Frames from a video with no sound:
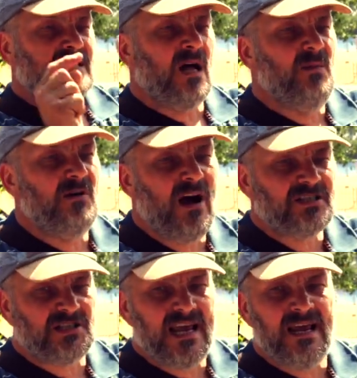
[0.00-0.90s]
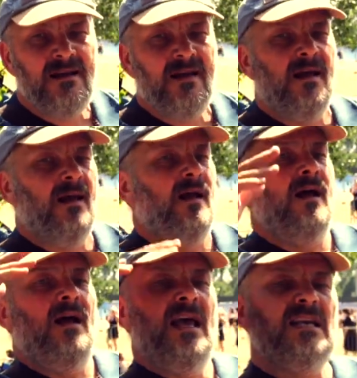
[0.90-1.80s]
Salman Rushdie,
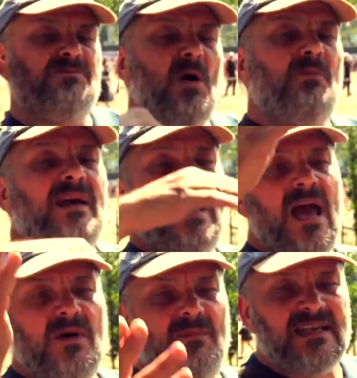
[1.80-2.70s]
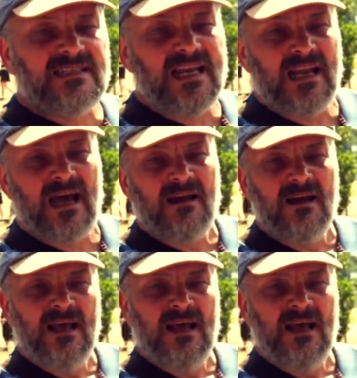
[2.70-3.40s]
his book became a bestseller.